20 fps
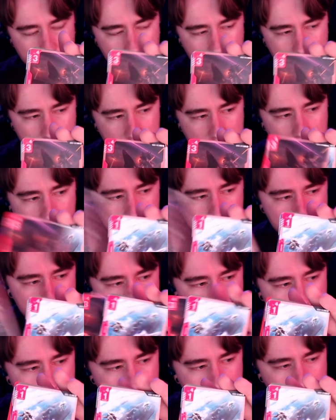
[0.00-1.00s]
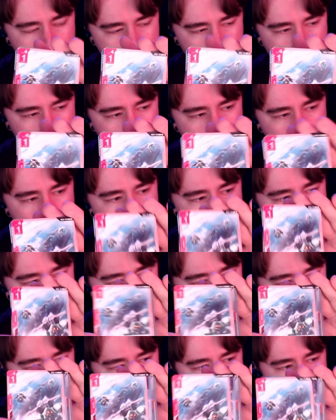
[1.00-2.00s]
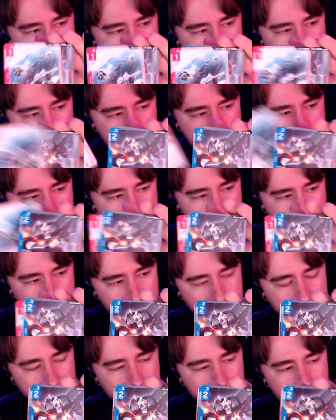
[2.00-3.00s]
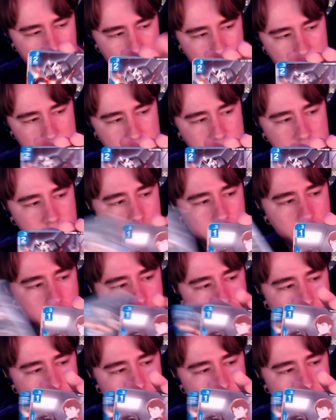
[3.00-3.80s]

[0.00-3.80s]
I do also know that the boxes do appear to be seated.